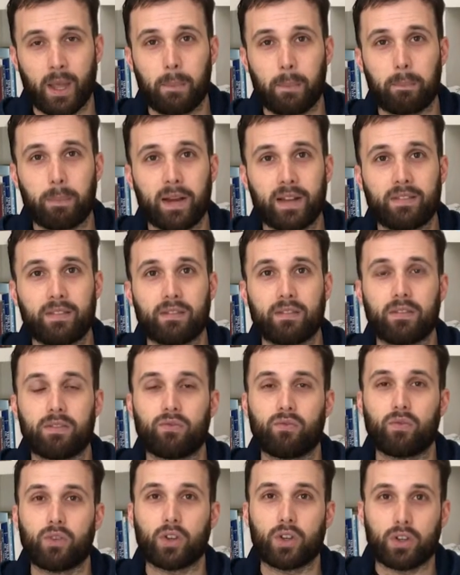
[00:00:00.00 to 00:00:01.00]

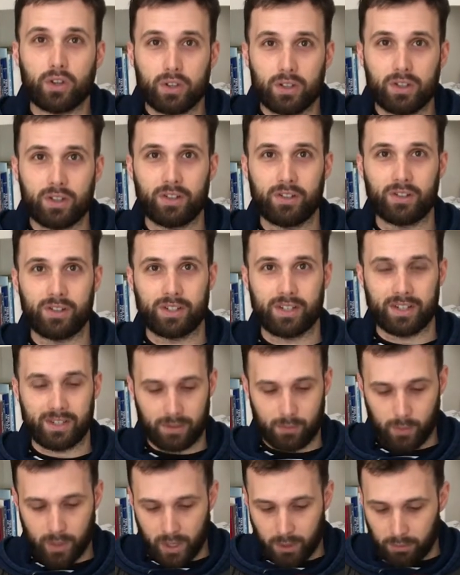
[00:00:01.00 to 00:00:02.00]
But the good news is,
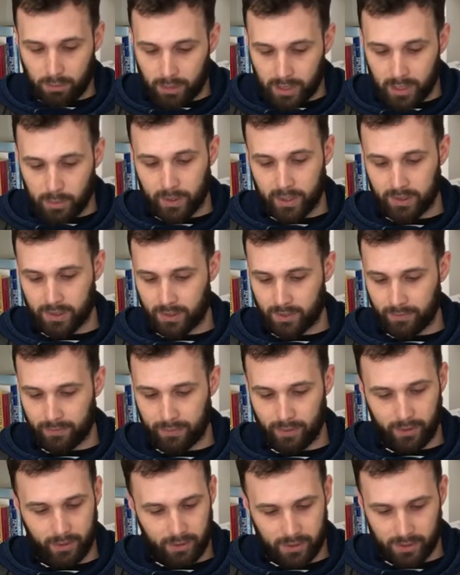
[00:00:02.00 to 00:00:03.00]
and what I really want us to
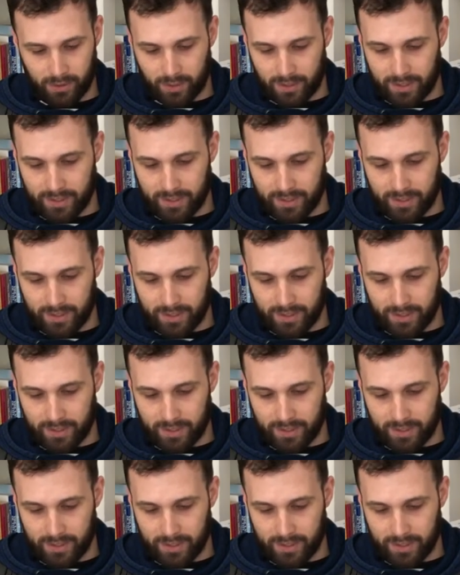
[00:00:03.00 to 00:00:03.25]
focus on,